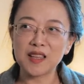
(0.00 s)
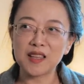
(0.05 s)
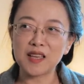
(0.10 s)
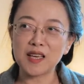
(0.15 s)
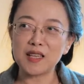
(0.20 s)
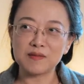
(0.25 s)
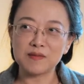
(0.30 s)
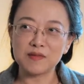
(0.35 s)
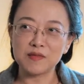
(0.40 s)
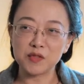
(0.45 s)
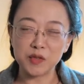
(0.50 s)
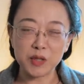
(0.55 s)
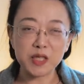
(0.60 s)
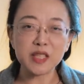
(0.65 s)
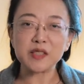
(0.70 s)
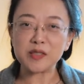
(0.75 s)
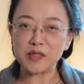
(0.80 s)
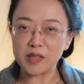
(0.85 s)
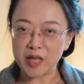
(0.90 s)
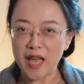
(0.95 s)
that
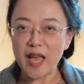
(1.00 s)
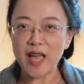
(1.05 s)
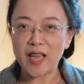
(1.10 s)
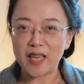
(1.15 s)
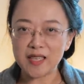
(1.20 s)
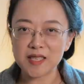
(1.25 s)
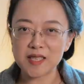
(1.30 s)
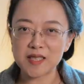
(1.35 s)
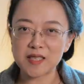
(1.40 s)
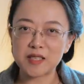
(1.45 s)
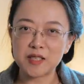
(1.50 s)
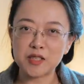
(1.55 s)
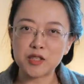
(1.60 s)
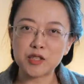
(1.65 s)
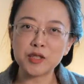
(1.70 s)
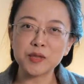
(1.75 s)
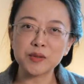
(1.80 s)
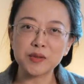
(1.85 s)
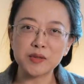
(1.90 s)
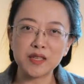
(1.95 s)
really tests
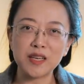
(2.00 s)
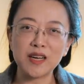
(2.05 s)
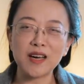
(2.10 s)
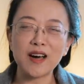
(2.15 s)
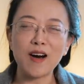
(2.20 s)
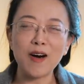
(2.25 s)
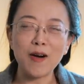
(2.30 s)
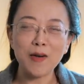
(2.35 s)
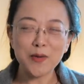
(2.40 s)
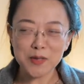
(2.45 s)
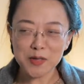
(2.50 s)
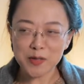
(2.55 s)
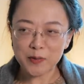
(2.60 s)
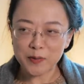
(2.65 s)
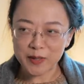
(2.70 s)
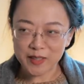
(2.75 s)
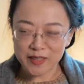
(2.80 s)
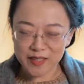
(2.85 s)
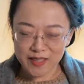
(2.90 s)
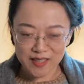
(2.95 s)
to the
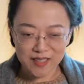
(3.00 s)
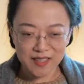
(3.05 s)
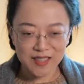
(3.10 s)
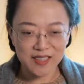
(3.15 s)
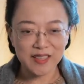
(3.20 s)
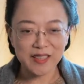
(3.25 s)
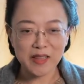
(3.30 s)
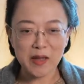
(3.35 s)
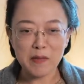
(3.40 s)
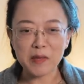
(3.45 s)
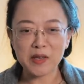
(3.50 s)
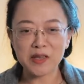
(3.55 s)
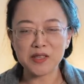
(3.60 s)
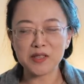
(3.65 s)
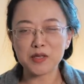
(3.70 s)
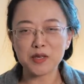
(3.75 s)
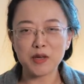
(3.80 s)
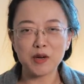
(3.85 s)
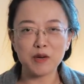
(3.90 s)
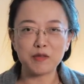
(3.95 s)
ultimate
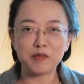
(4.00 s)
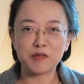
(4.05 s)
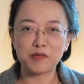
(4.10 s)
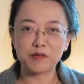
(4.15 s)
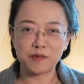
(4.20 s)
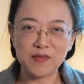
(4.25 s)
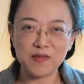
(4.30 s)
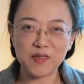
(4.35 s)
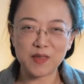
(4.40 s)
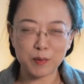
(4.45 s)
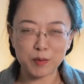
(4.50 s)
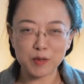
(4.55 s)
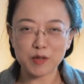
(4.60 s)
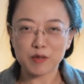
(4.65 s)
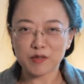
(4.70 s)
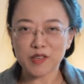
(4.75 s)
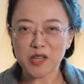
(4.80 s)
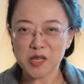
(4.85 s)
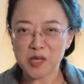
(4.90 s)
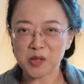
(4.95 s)
limit of the
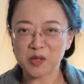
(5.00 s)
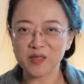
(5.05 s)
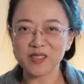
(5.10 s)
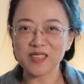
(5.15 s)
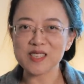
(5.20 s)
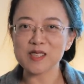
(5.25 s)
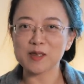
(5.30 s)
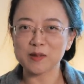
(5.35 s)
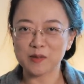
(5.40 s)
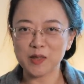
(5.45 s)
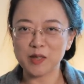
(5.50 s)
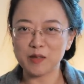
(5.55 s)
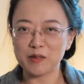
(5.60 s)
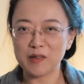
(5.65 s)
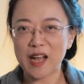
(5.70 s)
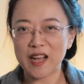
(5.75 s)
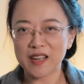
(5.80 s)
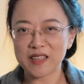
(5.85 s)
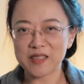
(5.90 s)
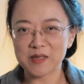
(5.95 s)
professionalism of
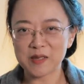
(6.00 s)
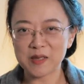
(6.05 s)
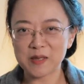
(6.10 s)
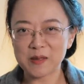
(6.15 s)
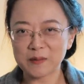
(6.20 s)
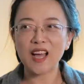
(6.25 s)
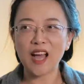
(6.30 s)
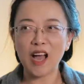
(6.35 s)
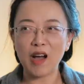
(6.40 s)
actors.